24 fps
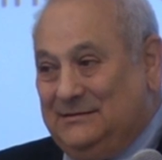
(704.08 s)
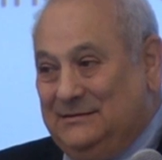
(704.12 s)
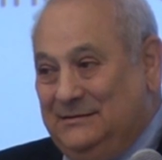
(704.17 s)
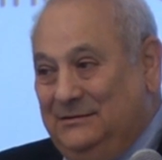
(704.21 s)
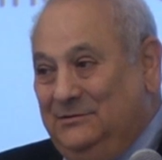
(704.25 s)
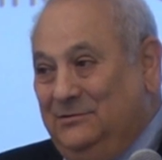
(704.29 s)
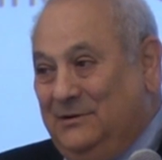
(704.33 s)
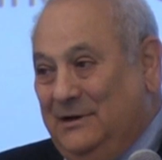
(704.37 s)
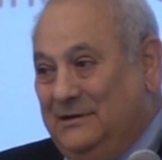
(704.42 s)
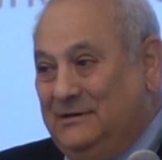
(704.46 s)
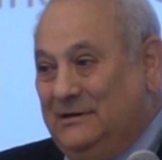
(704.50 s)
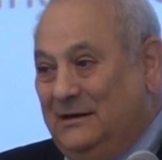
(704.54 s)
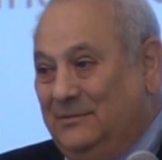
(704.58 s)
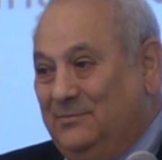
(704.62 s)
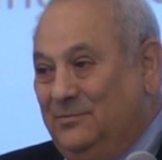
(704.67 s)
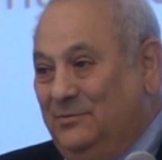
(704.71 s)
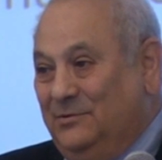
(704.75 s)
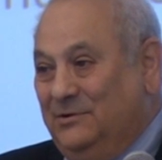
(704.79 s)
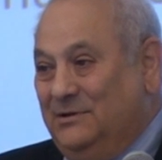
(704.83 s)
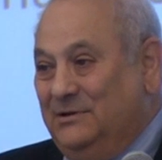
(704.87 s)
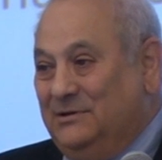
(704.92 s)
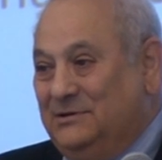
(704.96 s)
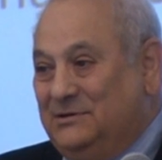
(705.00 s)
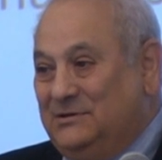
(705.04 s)
you end up
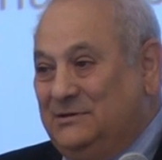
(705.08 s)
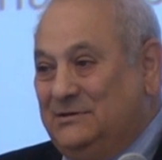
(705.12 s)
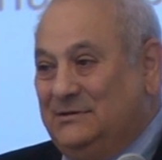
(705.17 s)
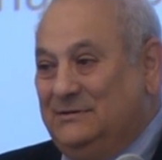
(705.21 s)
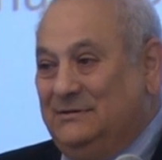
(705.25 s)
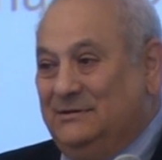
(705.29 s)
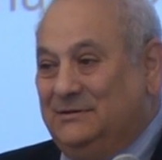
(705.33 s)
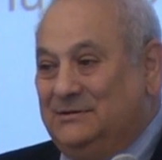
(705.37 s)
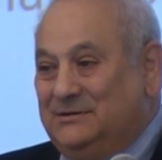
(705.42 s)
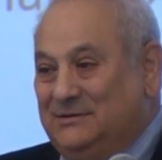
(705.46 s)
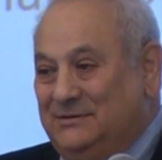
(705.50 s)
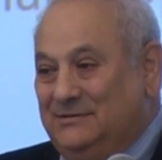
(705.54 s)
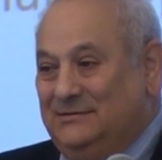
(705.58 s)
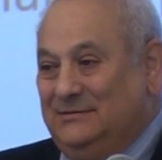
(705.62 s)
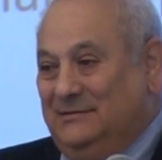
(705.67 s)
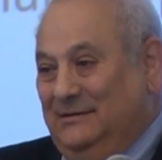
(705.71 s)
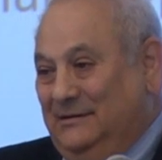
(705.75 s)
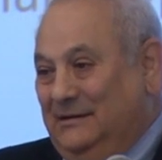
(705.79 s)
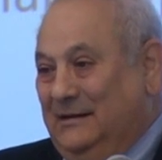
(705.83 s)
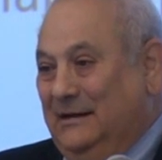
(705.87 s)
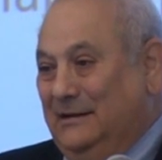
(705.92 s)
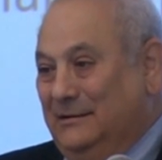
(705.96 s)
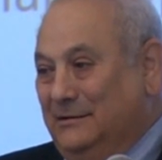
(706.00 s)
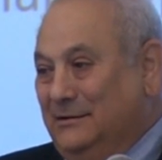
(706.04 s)
with this
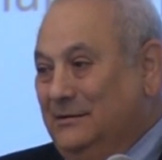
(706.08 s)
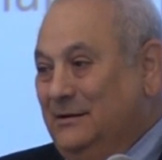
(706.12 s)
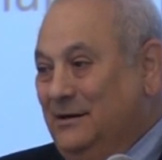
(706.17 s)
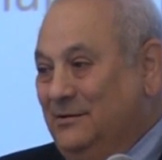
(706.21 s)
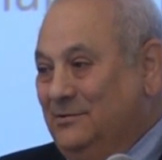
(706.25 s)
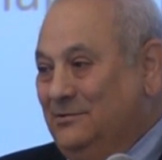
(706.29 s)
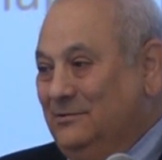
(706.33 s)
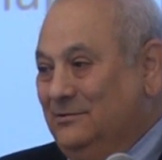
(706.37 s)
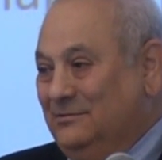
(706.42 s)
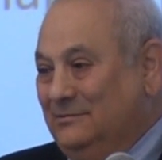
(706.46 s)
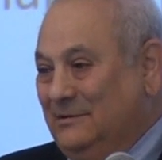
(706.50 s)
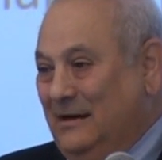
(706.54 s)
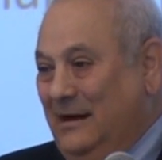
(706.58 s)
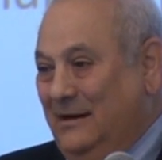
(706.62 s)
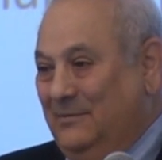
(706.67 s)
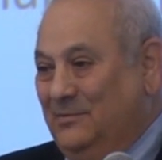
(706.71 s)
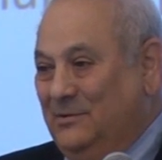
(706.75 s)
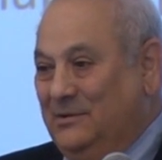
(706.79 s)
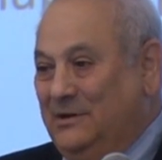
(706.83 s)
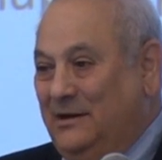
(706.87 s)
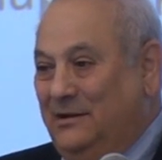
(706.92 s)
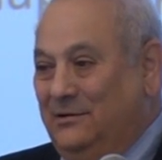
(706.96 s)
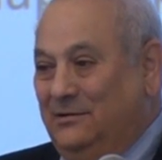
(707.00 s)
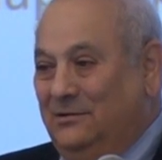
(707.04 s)
again, another
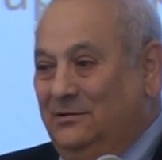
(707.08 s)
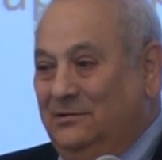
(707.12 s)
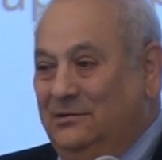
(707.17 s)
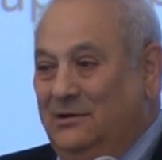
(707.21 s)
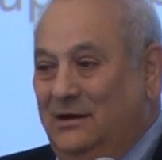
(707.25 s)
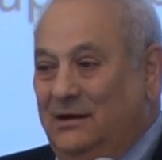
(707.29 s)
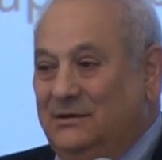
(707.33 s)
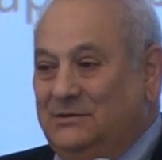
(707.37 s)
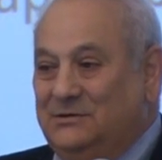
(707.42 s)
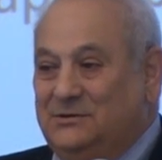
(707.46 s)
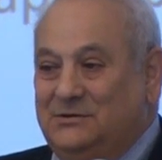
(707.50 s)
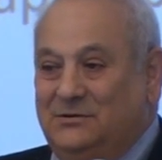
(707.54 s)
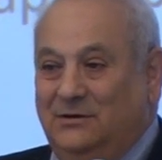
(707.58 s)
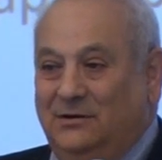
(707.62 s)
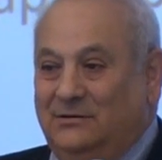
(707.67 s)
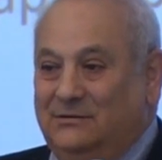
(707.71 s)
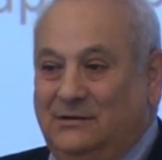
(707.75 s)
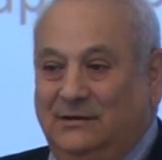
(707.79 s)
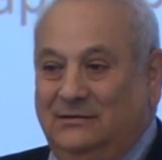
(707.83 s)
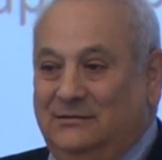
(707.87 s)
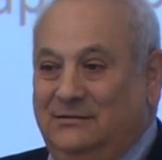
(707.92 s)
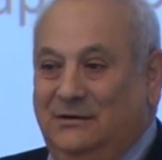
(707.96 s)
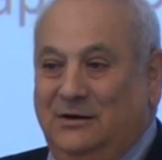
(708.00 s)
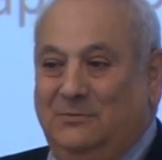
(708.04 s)
hypothetical construct
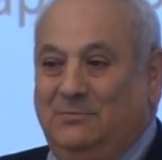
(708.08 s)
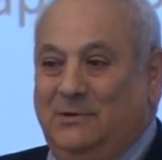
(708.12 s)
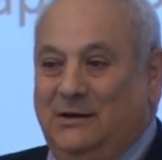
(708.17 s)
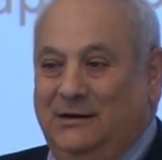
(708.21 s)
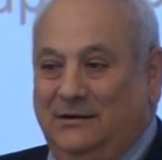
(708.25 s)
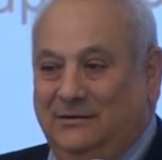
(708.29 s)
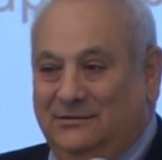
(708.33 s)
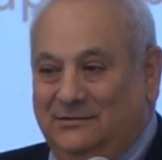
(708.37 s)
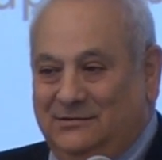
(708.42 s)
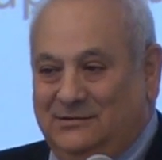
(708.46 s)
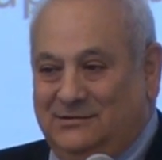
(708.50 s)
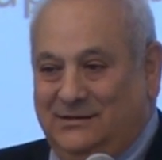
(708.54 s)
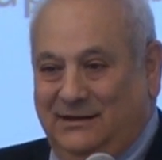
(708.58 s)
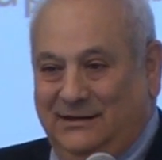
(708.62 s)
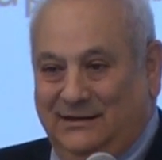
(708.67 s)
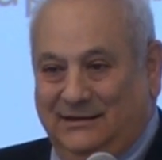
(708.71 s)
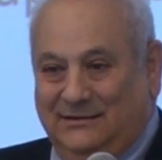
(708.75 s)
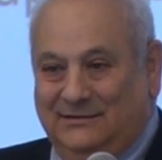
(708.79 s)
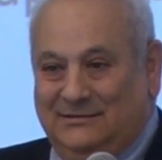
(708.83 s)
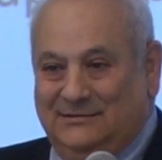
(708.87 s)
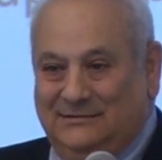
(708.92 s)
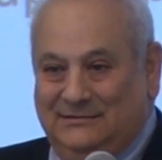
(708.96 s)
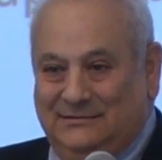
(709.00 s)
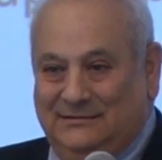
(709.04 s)
that nobody
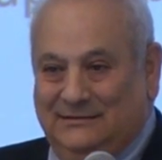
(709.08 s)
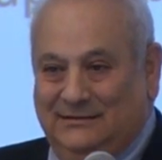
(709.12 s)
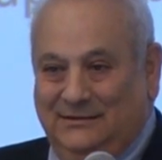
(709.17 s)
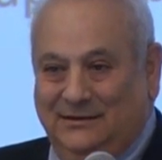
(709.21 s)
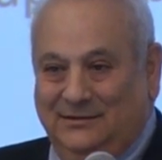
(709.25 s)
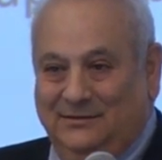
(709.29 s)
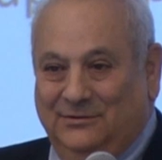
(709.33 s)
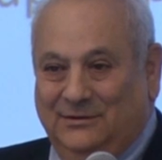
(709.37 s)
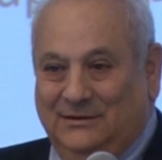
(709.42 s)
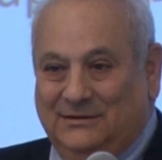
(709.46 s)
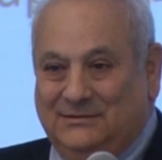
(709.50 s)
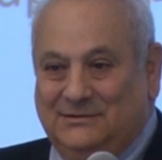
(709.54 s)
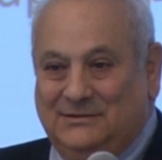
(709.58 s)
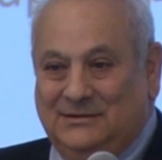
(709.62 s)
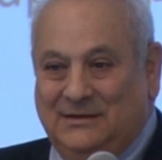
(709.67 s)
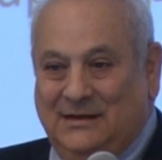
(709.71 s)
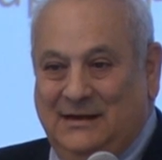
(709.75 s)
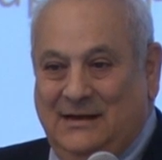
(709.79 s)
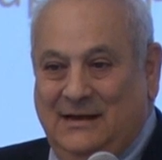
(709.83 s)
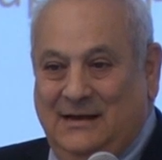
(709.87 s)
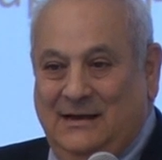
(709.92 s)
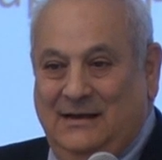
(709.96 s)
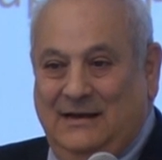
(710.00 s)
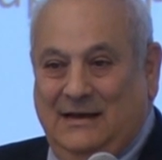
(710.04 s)
understands. You know,
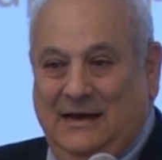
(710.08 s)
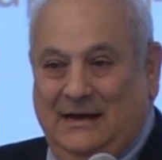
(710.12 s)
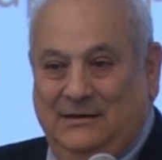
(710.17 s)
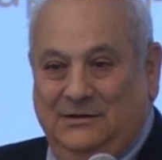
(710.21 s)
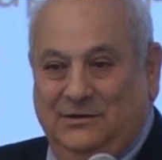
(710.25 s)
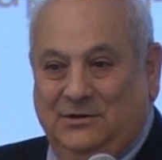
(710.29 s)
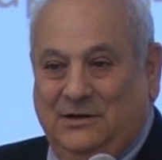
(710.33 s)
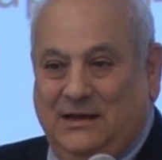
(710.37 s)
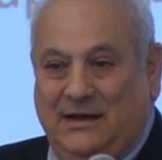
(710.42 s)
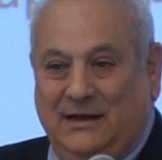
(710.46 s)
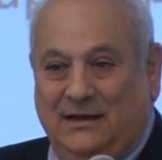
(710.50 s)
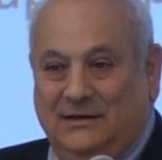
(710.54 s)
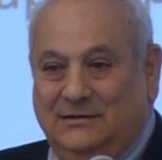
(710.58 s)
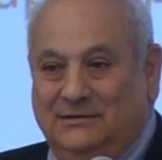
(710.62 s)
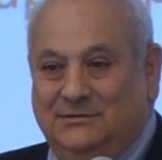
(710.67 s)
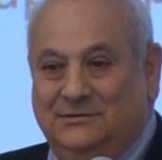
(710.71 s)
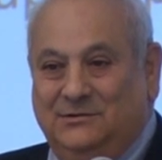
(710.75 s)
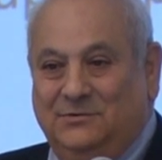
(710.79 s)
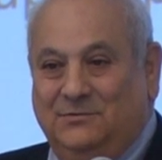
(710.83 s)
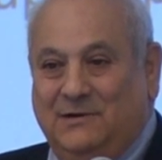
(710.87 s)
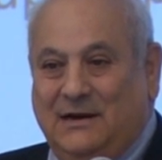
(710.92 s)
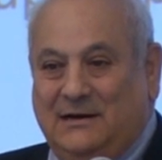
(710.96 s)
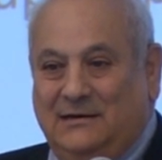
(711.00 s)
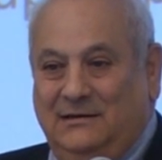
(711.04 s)
and you can't
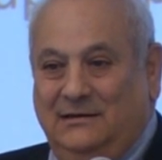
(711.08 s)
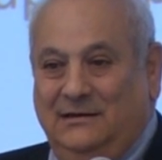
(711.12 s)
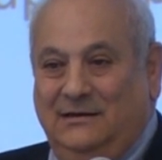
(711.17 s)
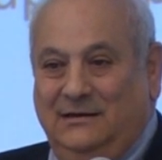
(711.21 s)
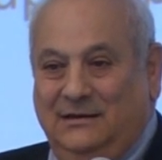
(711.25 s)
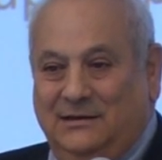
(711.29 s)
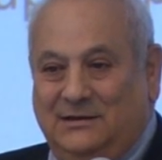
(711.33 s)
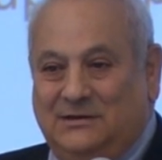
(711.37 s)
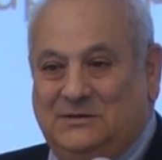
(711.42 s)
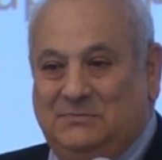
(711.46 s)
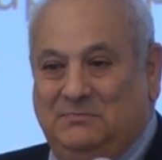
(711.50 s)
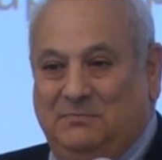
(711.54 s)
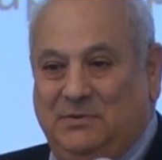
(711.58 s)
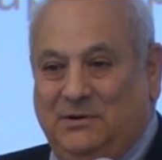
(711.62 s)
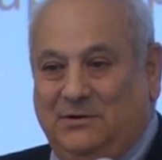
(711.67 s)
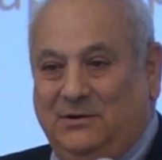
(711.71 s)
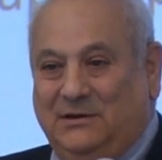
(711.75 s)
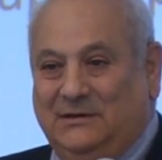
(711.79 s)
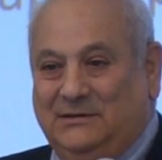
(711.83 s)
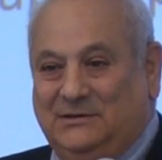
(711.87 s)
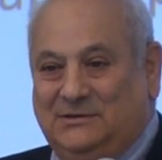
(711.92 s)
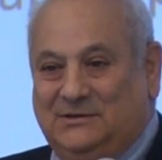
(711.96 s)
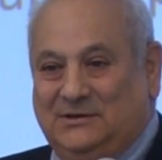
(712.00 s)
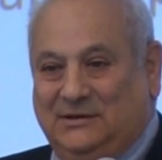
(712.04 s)
directly
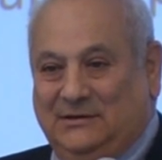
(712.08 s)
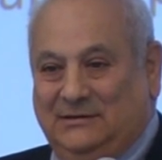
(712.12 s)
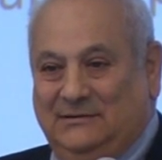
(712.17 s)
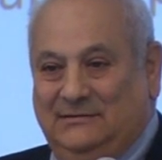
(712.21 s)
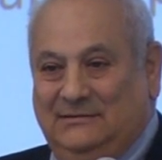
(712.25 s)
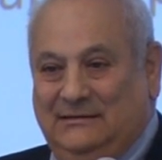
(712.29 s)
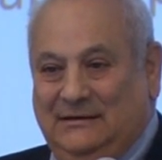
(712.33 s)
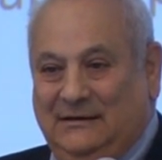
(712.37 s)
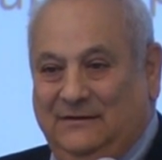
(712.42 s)
experience it.